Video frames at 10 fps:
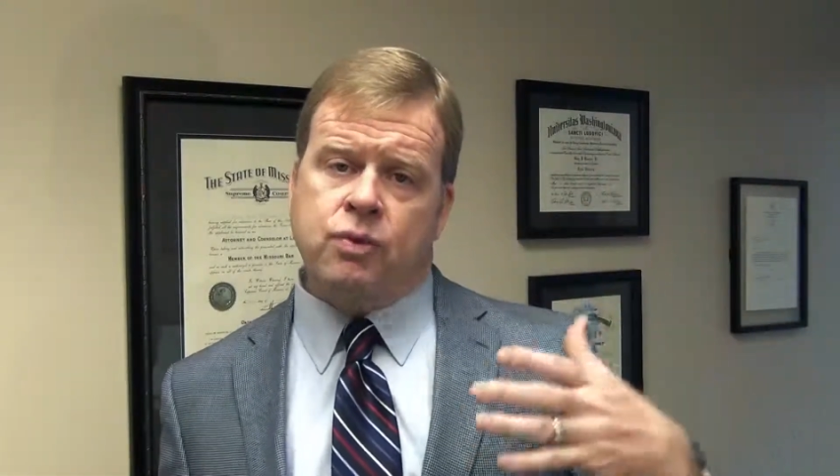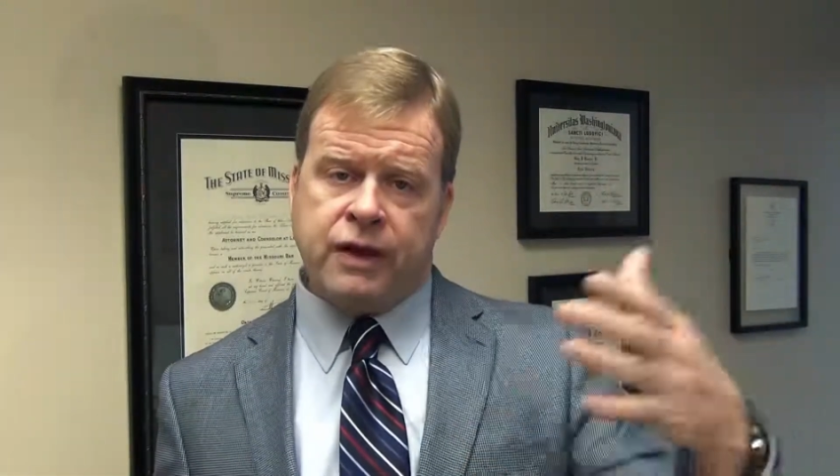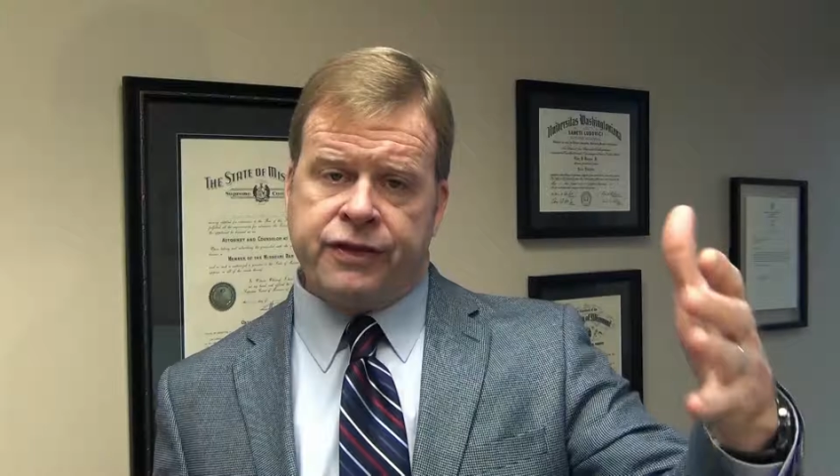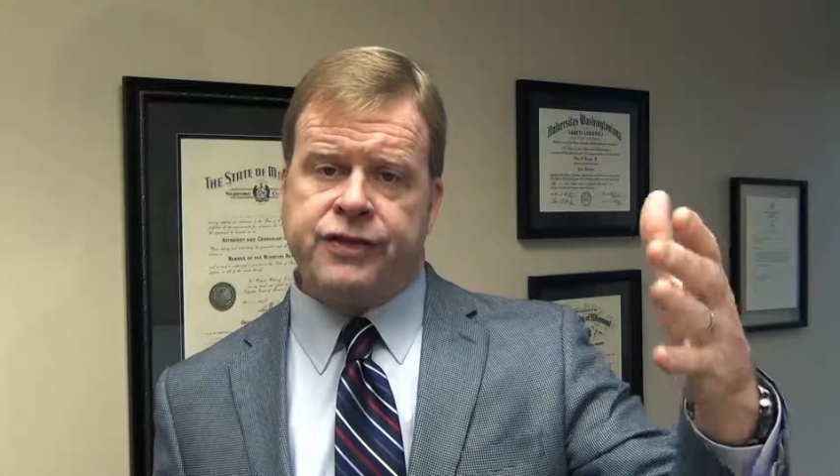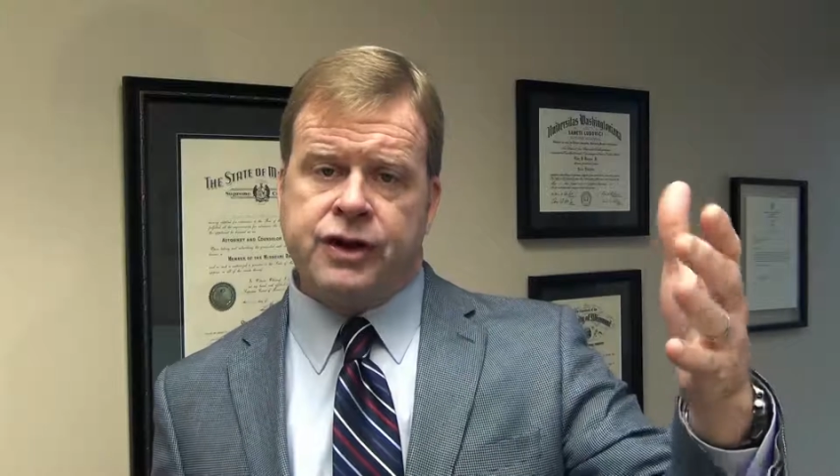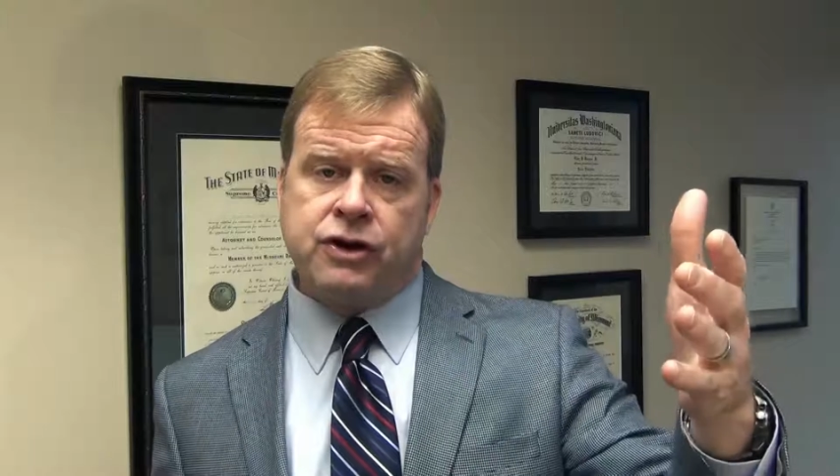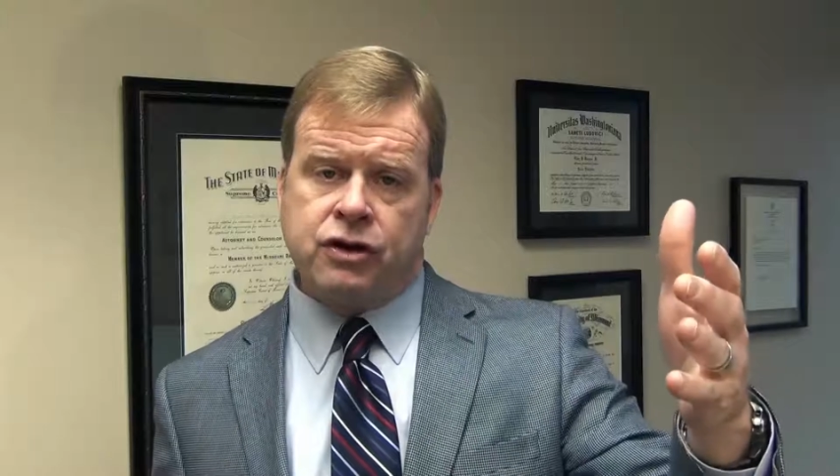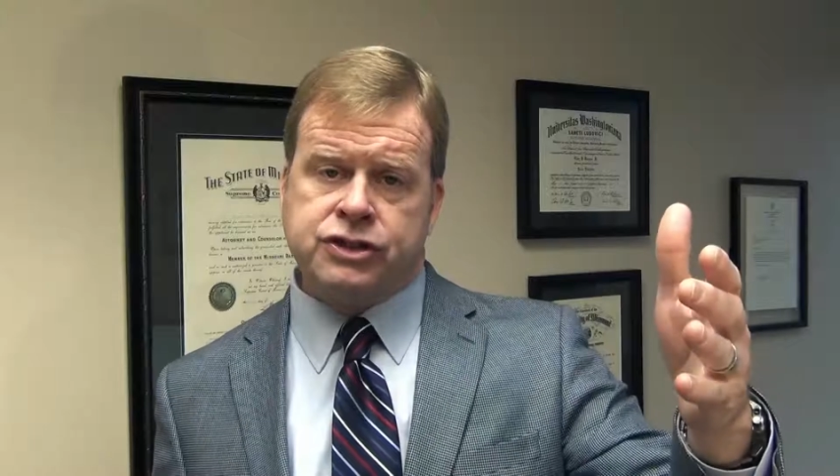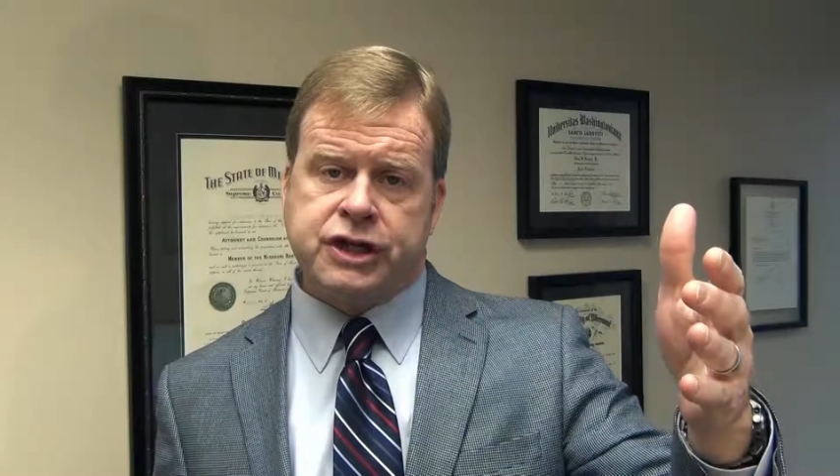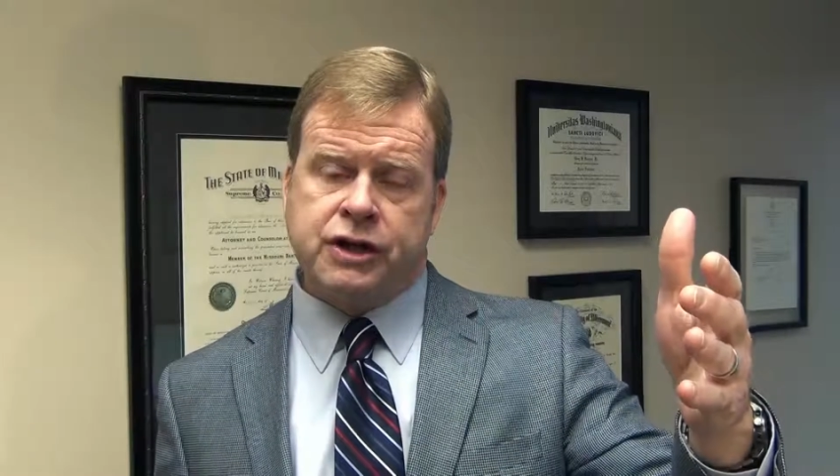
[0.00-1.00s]
with the
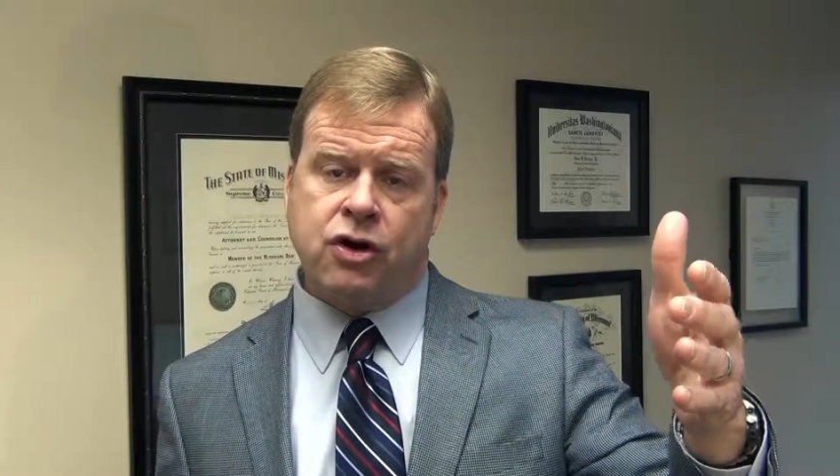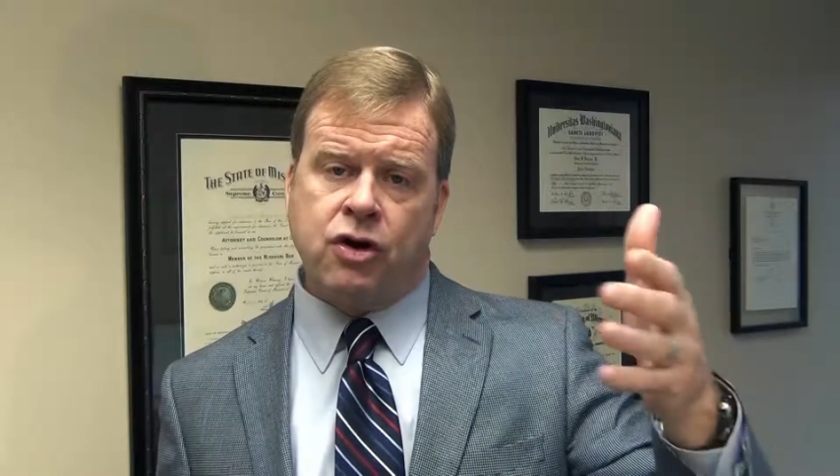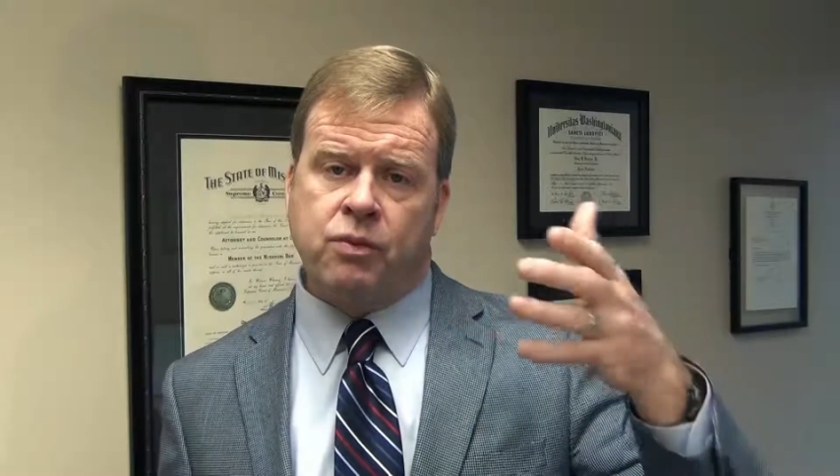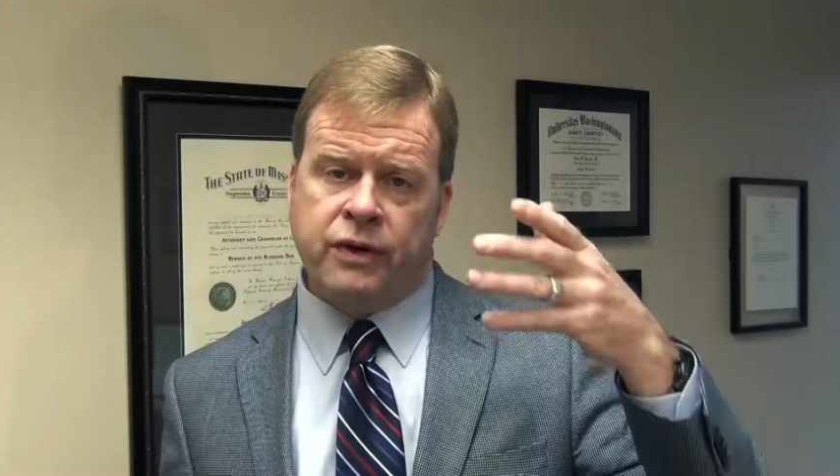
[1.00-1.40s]
nursing home,